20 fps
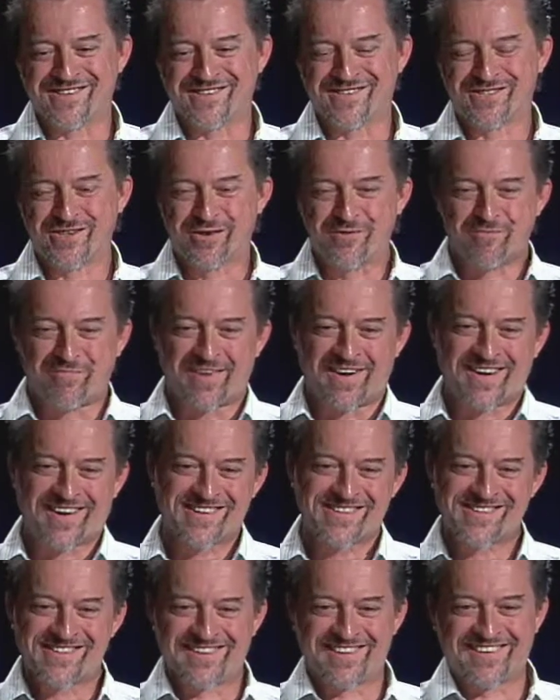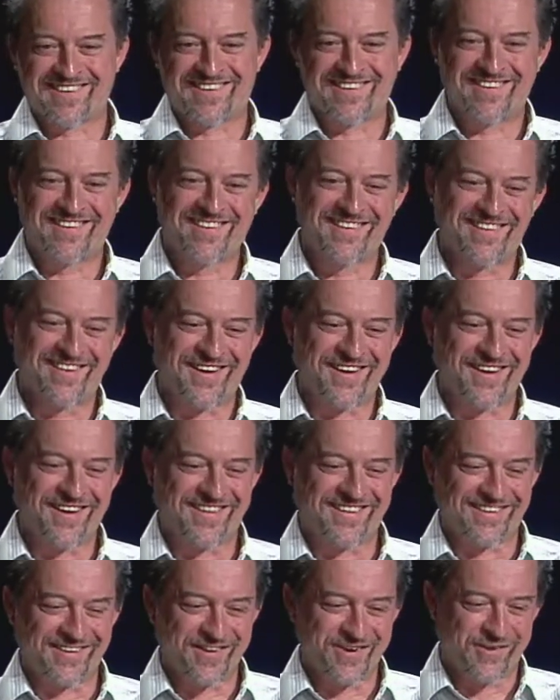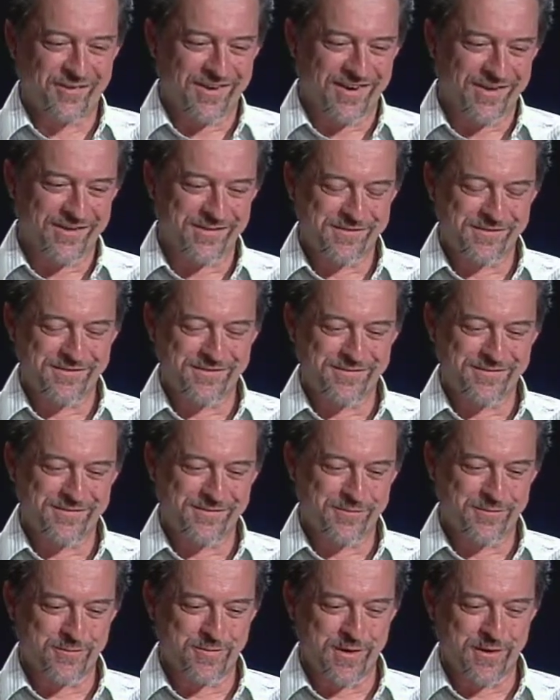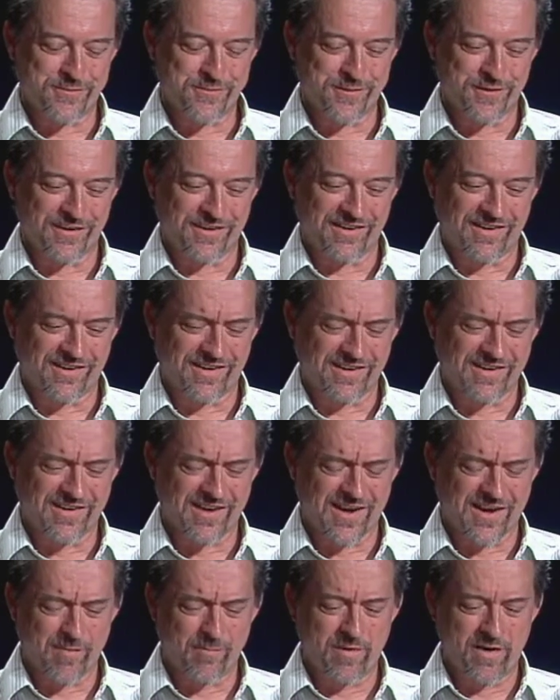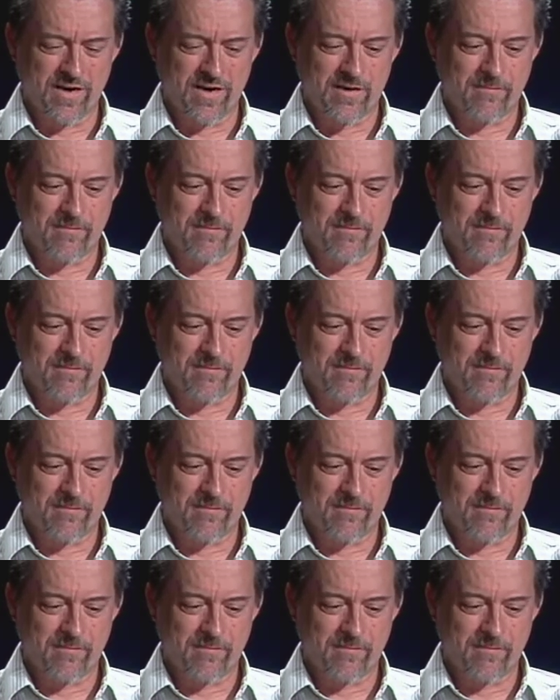a soapbox that I could go on with for a long time.